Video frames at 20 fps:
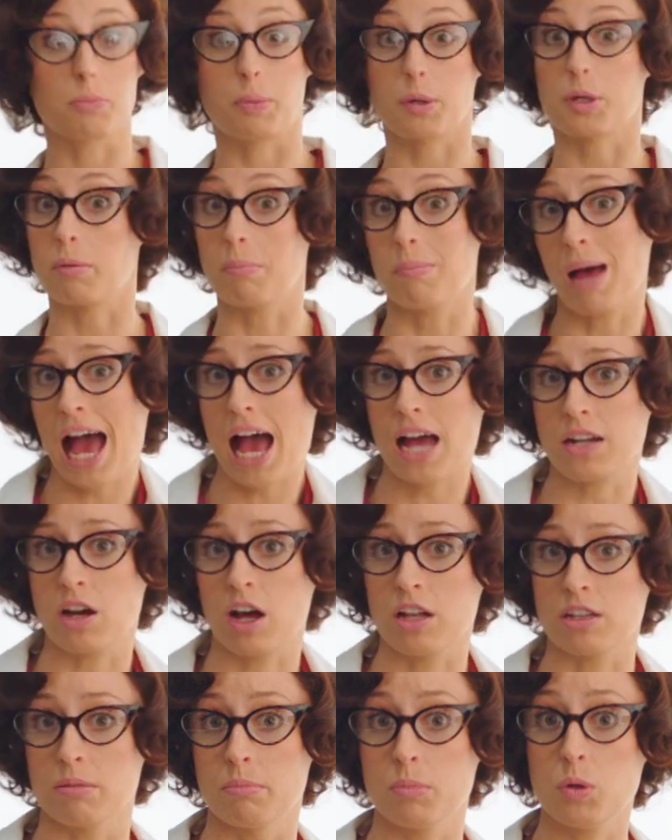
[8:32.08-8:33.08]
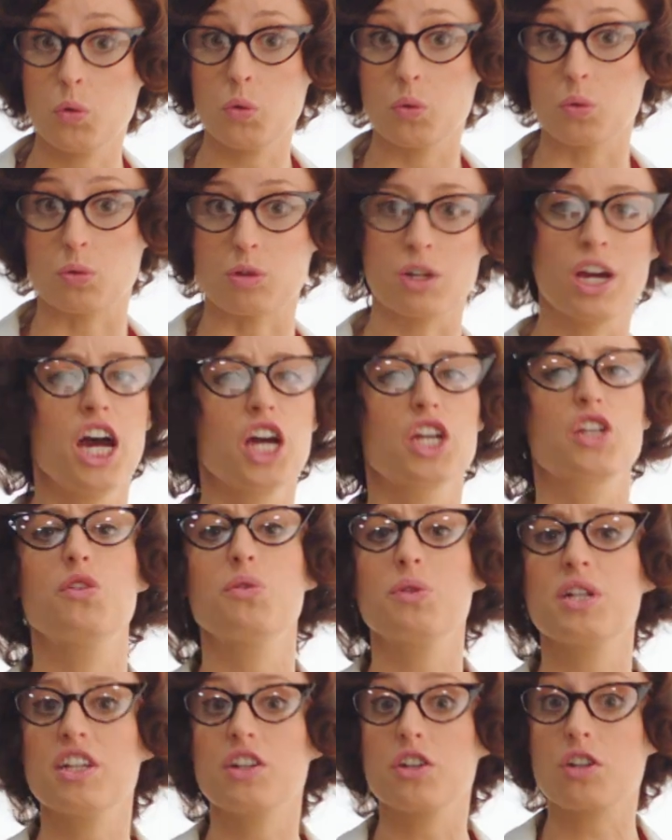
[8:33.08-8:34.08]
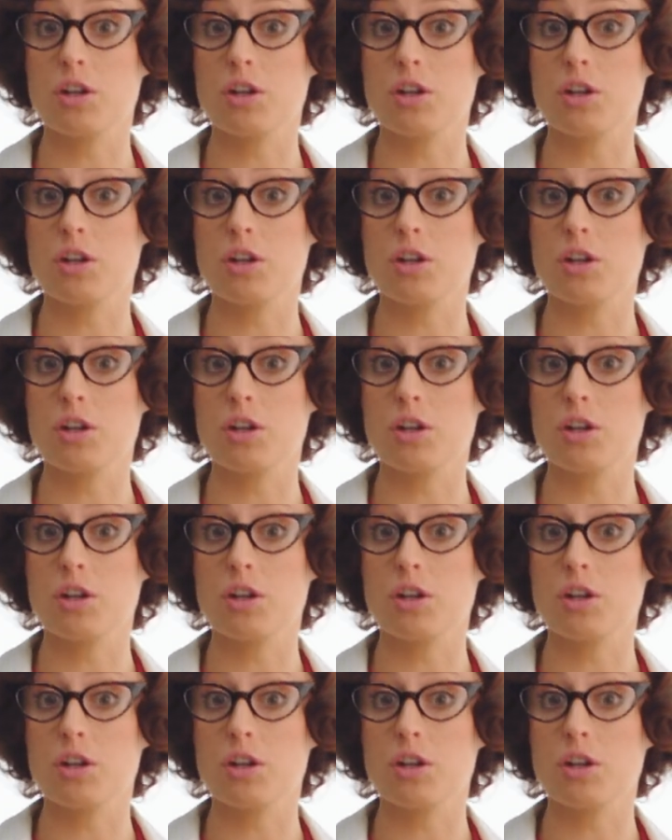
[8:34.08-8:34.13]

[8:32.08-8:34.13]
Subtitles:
to put a man on the moon, you need a